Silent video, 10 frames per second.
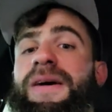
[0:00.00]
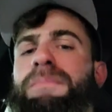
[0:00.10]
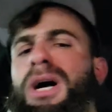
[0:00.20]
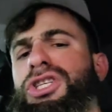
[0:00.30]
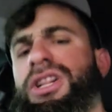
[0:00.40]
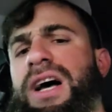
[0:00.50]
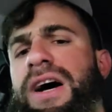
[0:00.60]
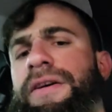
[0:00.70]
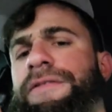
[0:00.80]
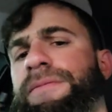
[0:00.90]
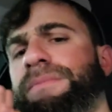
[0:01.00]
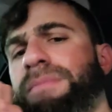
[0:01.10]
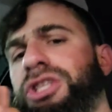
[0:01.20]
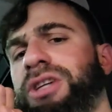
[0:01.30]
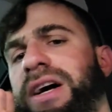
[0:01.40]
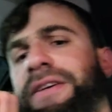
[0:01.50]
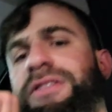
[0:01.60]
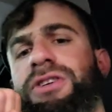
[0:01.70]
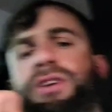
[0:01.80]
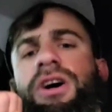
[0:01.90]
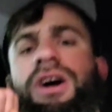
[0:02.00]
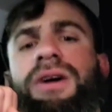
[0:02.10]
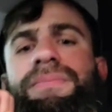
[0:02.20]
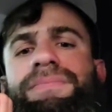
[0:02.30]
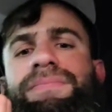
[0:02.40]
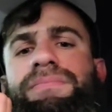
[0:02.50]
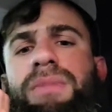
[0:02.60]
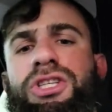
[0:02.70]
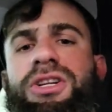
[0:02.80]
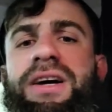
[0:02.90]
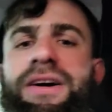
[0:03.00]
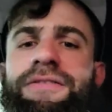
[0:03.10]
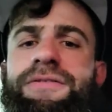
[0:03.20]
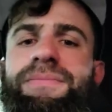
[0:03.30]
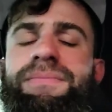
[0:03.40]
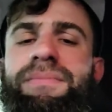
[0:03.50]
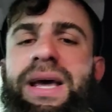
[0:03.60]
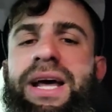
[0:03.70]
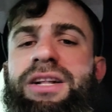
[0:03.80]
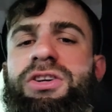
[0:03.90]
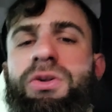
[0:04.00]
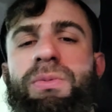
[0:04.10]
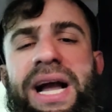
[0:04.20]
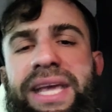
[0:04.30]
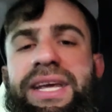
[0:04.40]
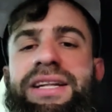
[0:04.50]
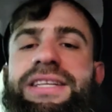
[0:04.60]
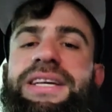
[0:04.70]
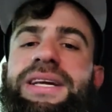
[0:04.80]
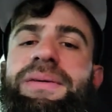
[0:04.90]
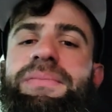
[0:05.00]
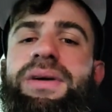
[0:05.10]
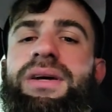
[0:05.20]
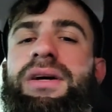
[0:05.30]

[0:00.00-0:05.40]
much love to y'all. Much love, man, to the wacky team.